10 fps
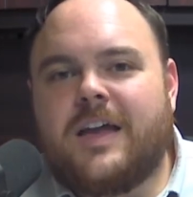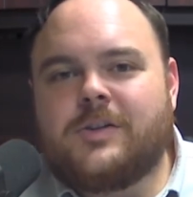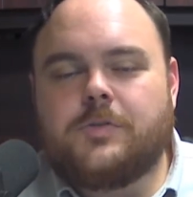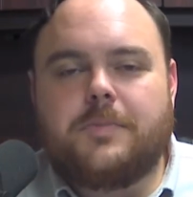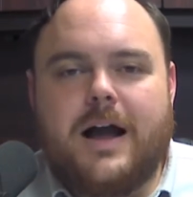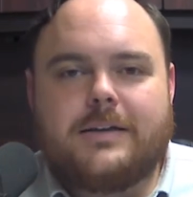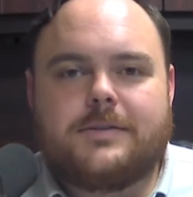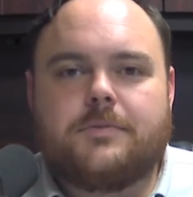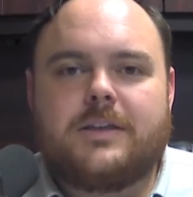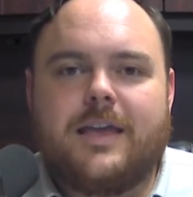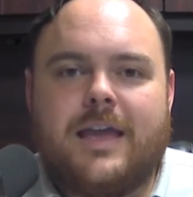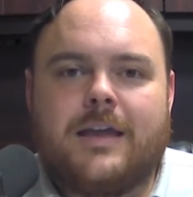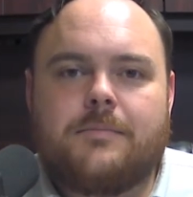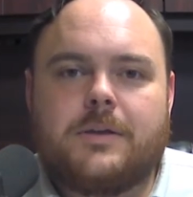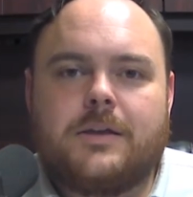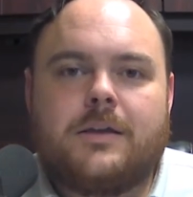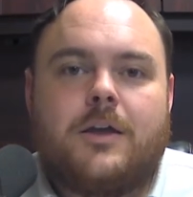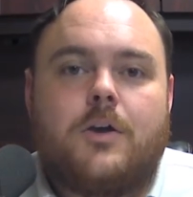as you possibly can be